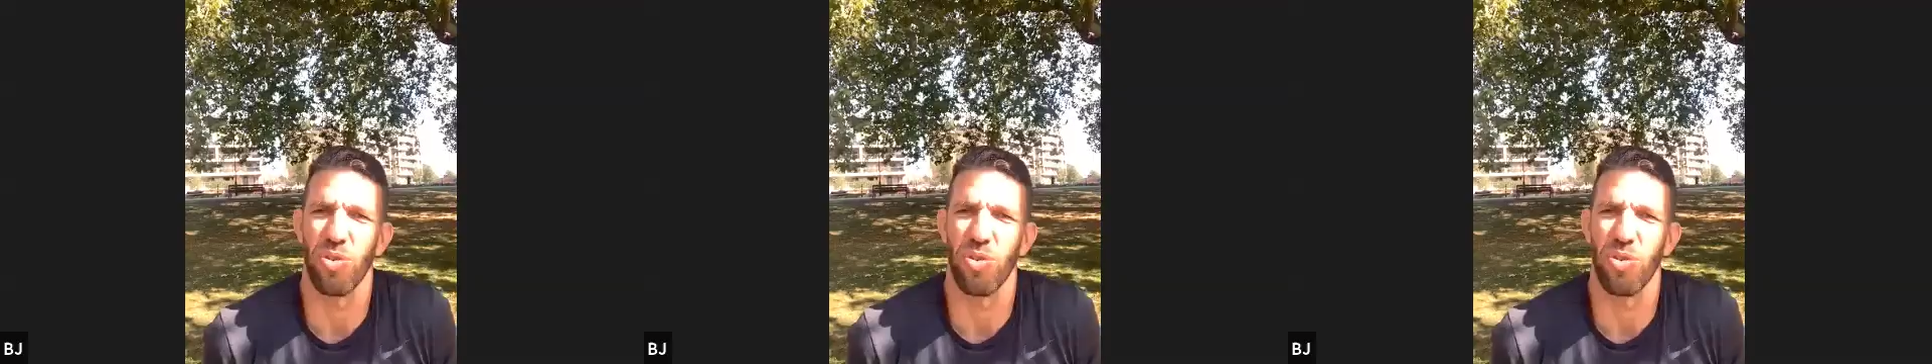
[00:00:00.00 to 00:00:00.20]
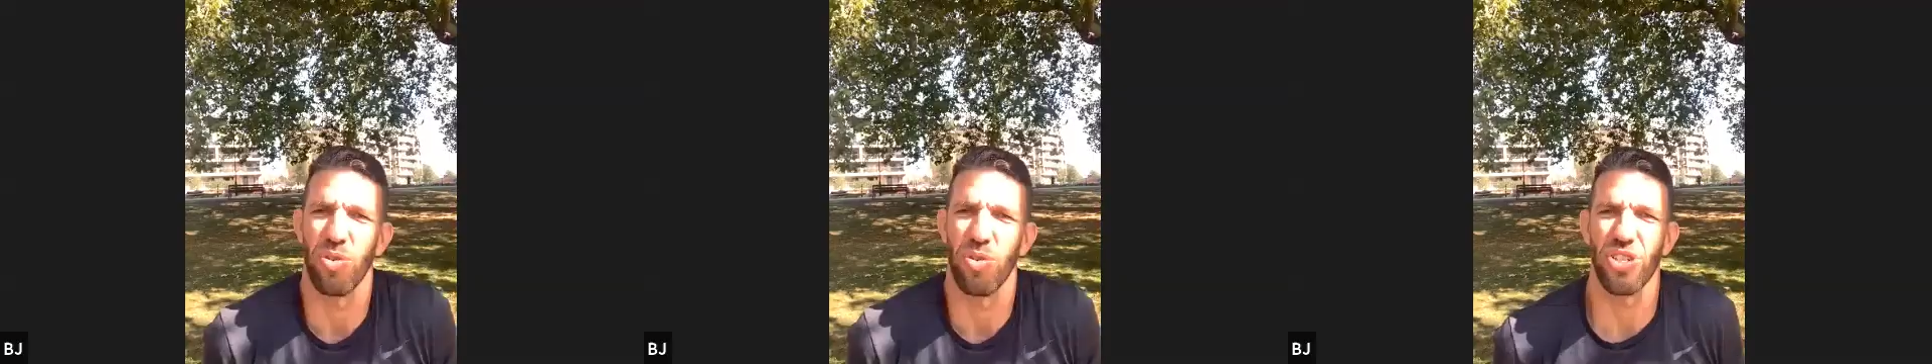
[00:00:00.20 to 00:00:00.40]

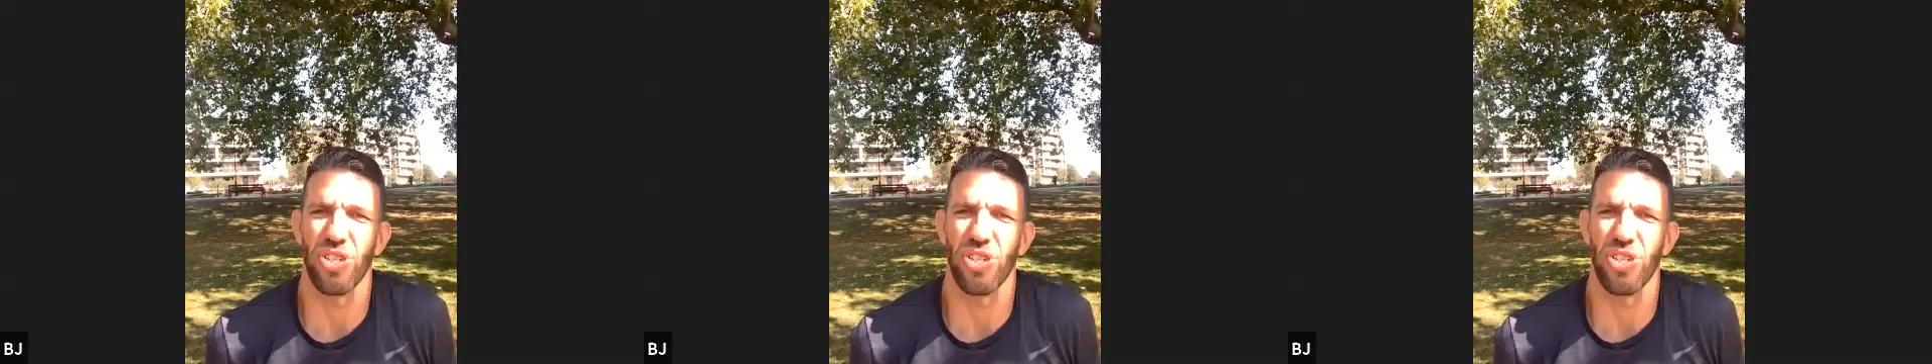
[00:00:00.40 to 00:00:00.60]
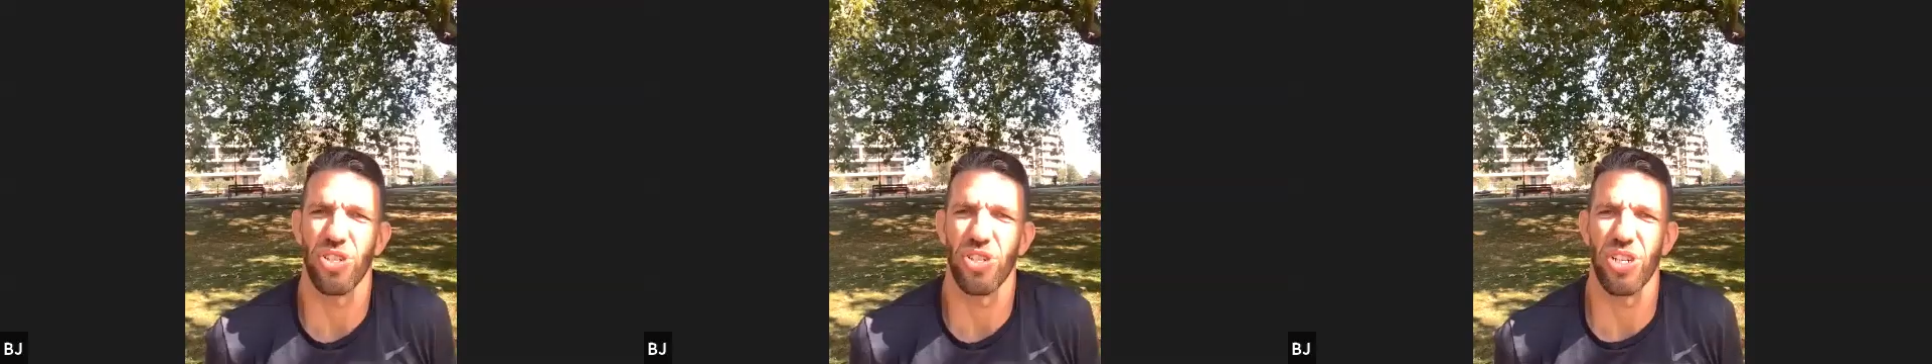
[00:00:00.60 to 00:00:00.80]
Alicia. Good
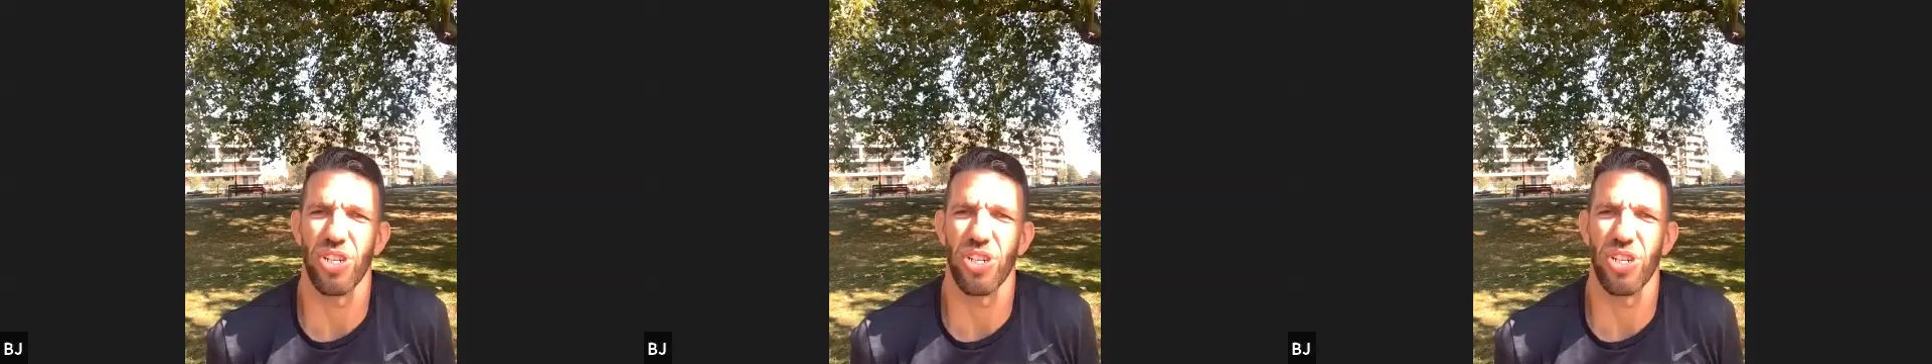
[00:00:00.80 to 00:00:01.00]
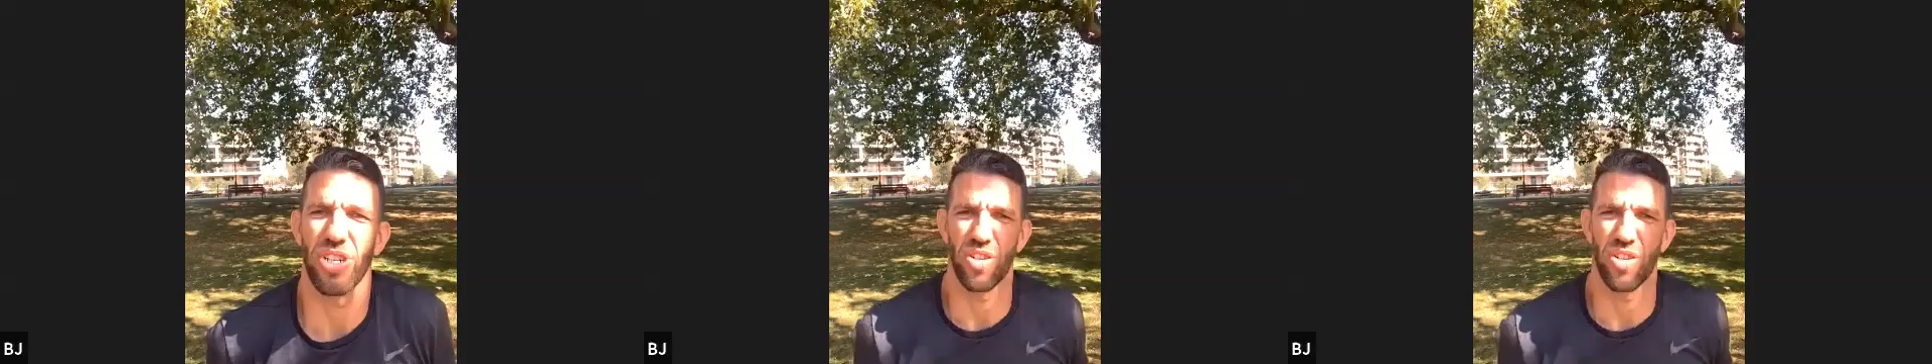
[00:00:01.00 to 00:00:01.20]
girl.
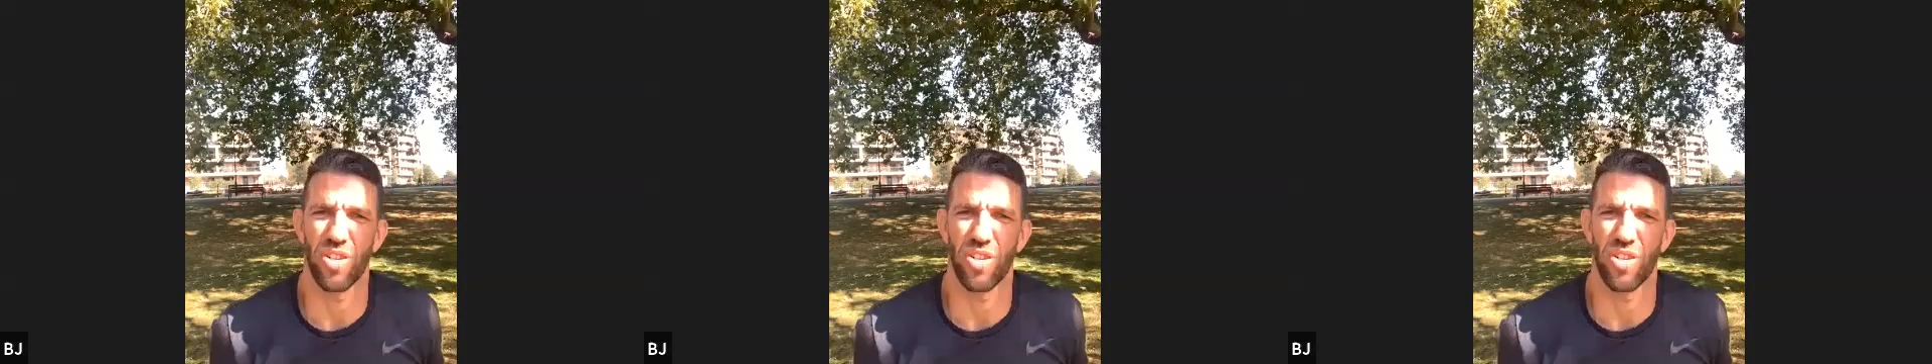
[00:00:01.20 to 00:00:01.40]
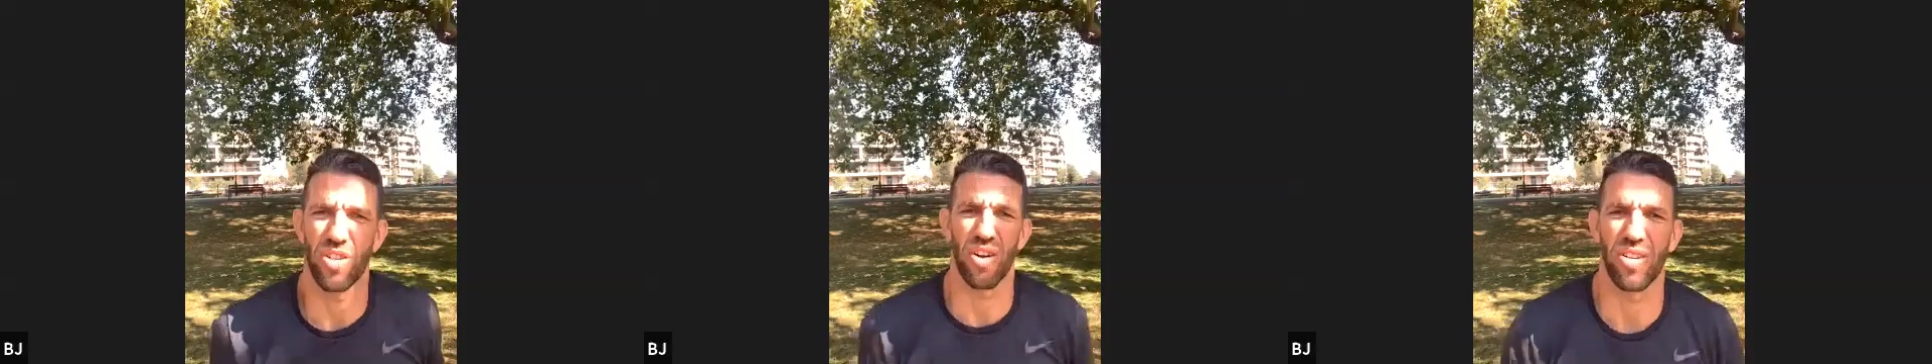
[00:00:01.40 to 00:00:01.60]
Good.
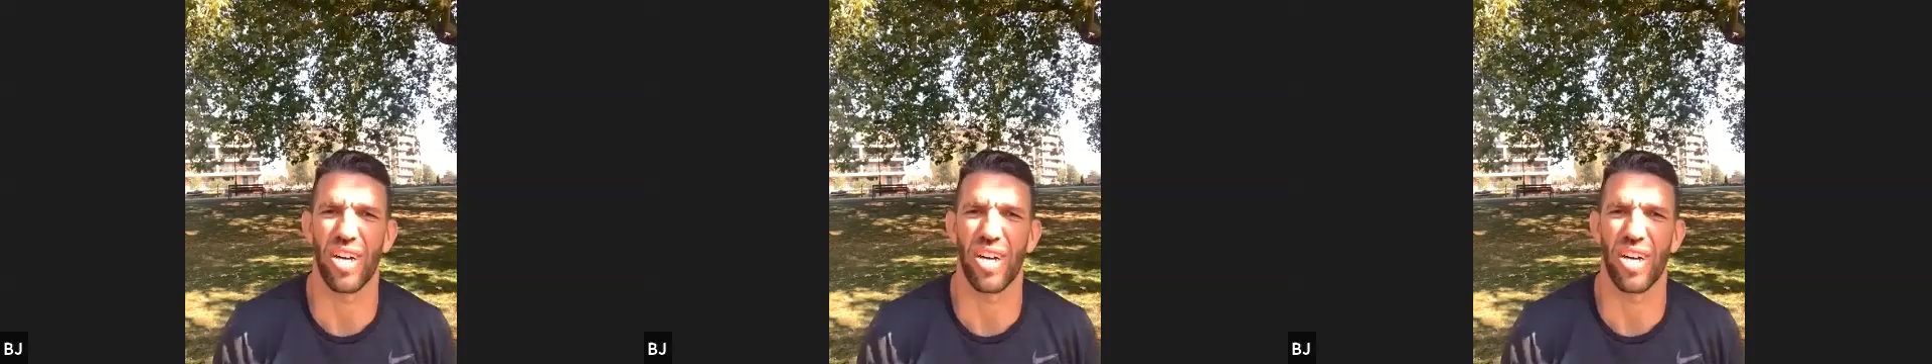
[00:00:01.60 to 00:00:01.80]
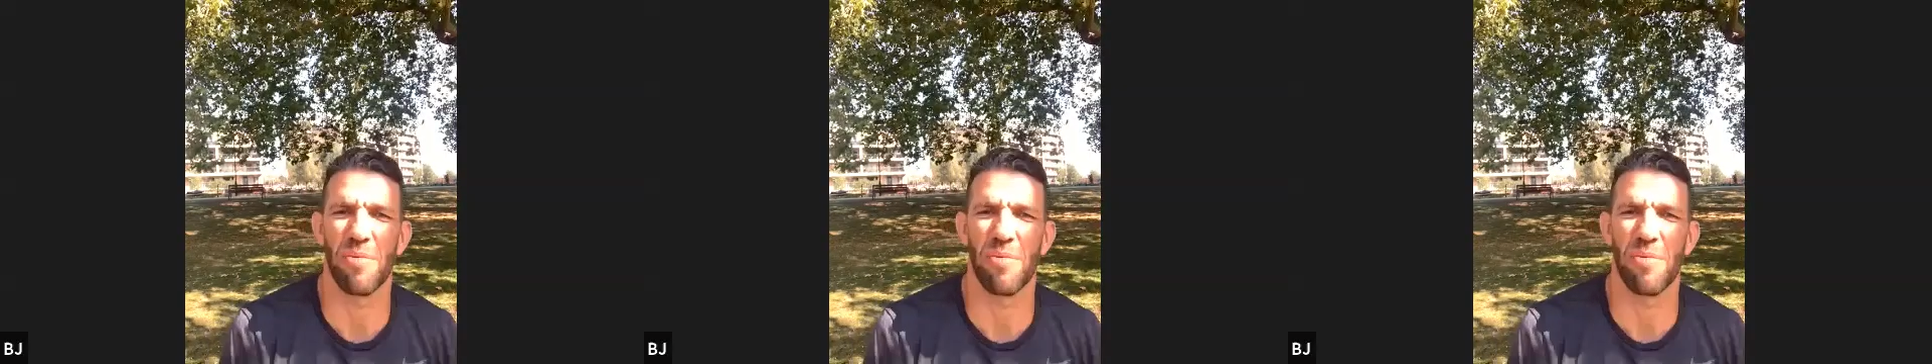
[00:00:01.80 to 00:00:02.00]
Nice, Nick.